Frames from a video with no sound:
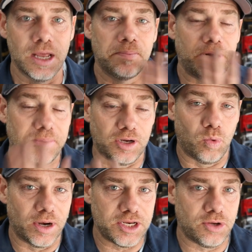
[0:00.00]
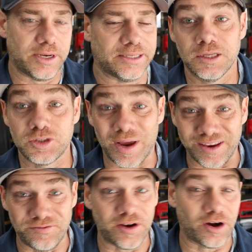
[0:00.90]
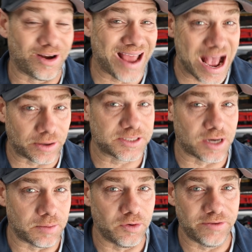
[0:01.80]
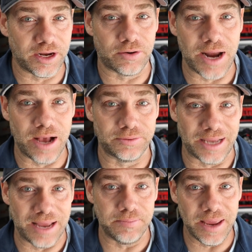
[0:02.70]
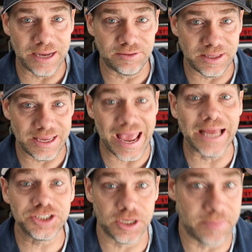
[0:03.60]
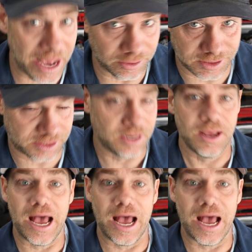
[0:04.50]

put them into one unit so I can figure out how to start moving it around and make the engine mounts.